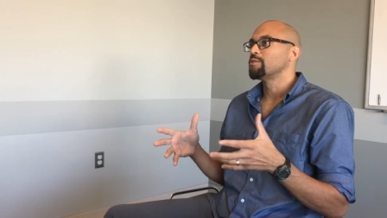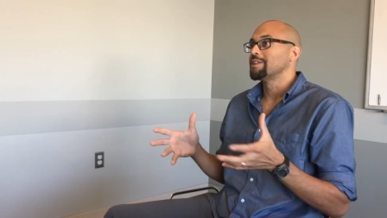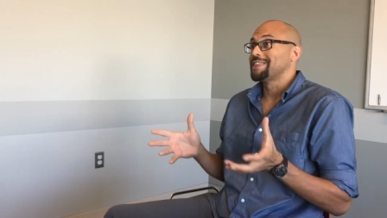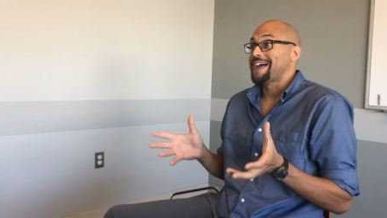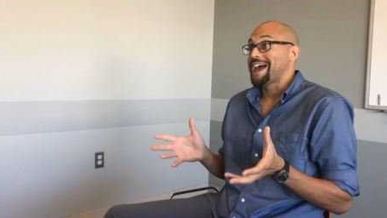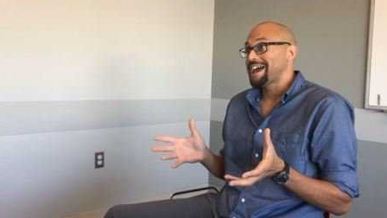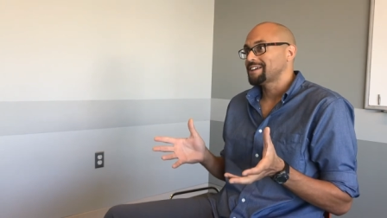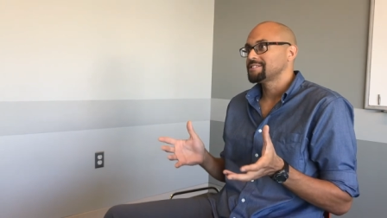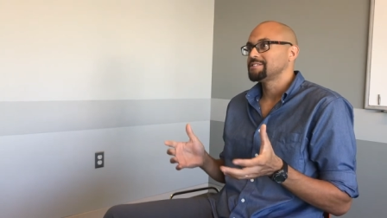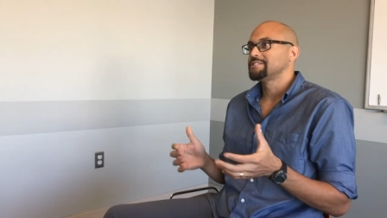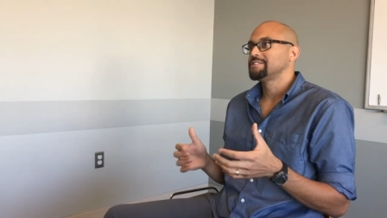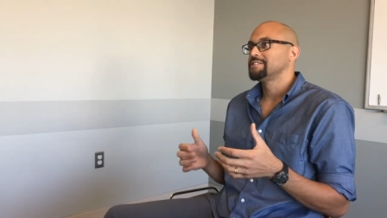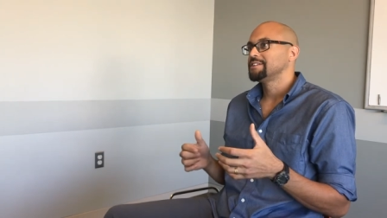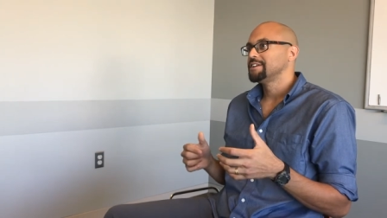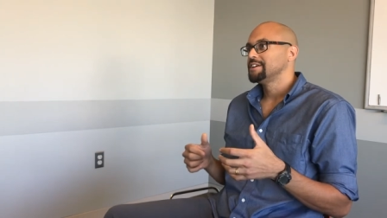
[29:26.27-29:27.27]
relaxed.
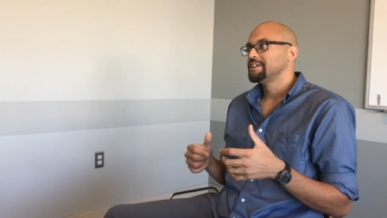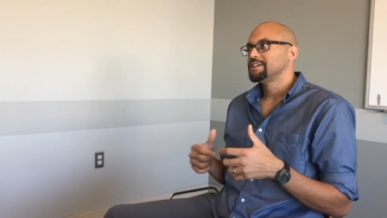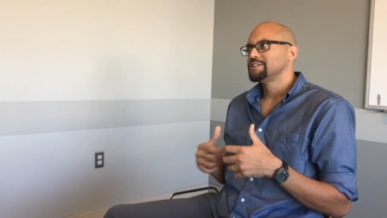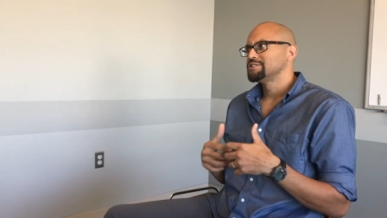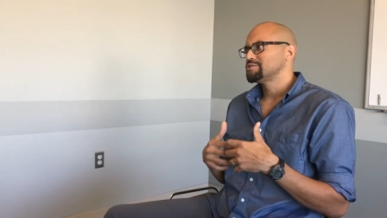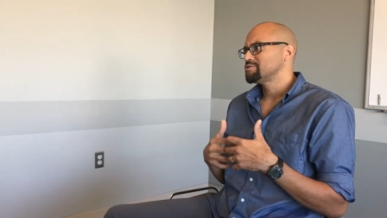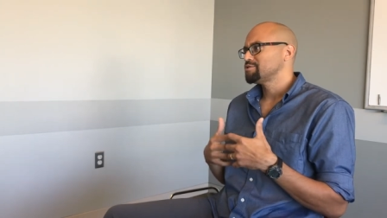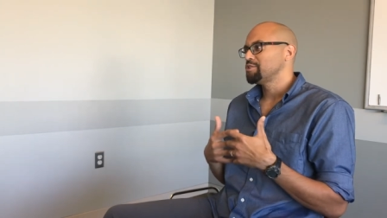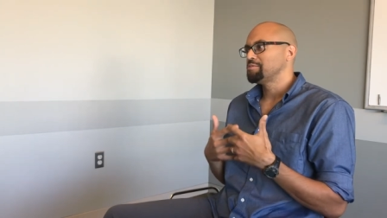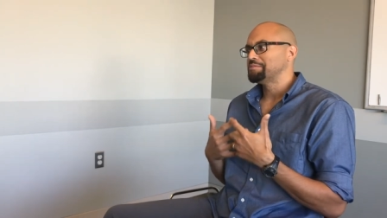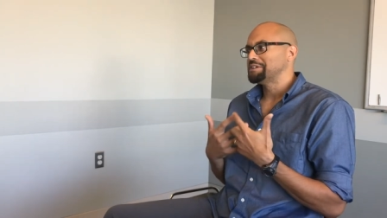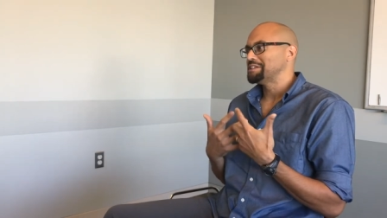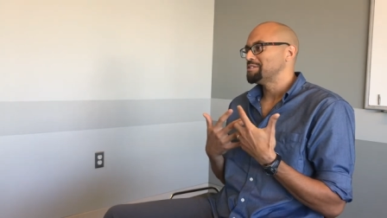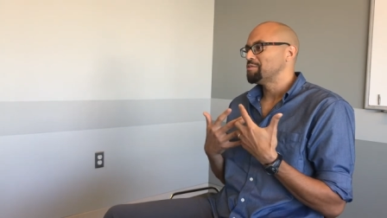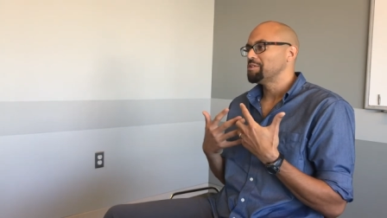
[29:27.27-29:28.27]
So
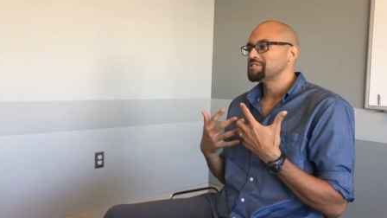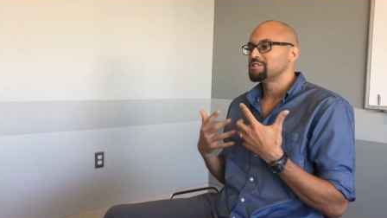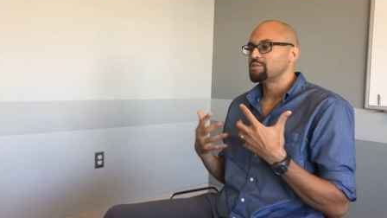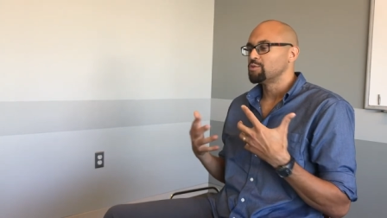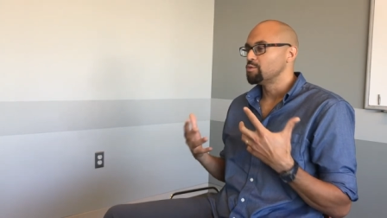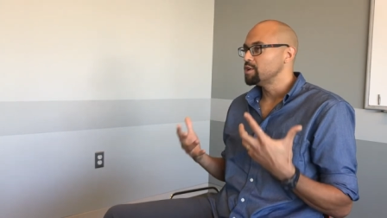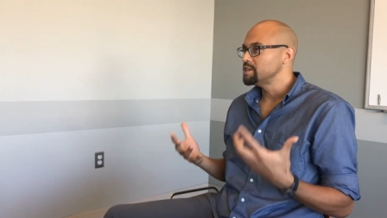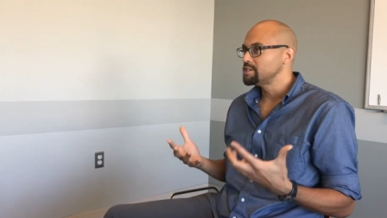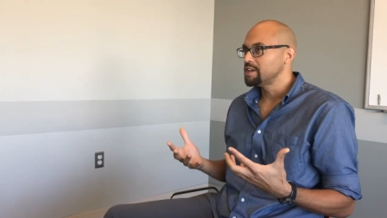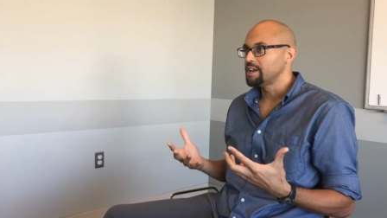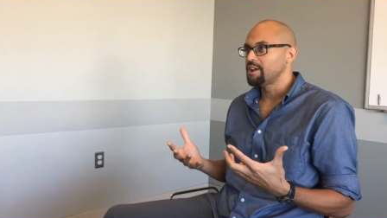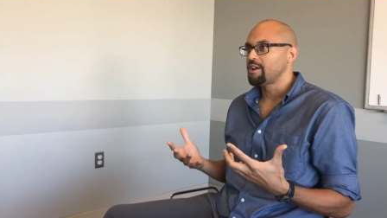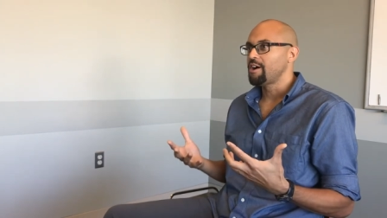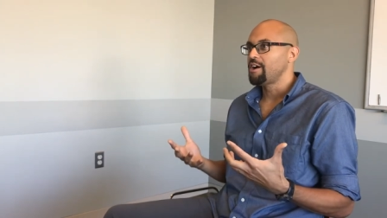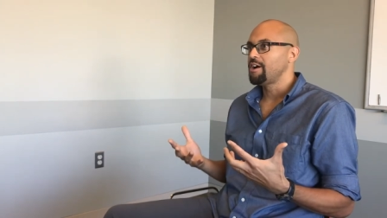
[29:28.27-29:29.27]
it wasn't rigid
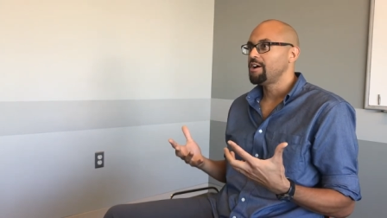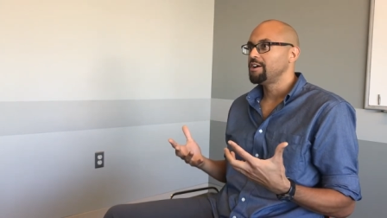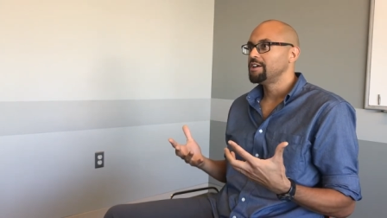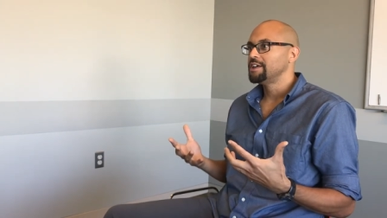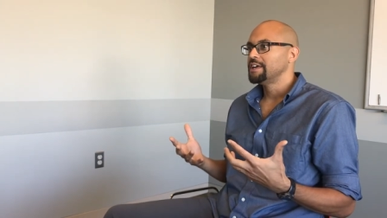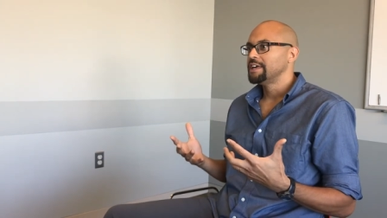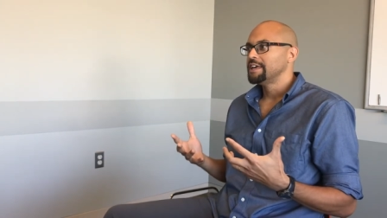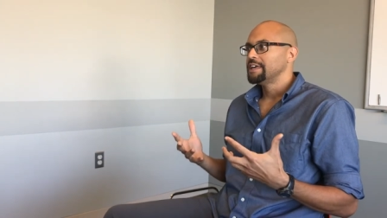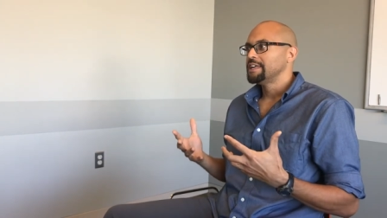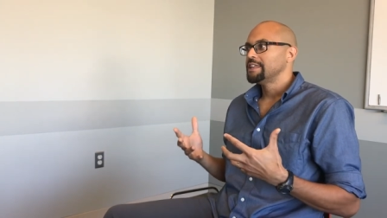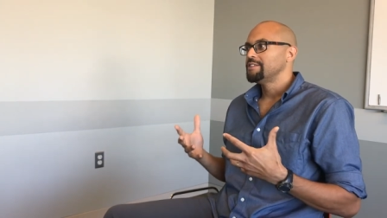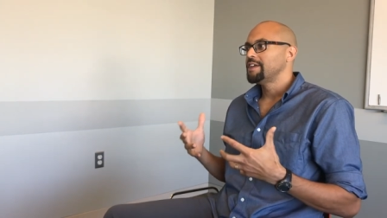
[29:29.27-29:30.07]
at all.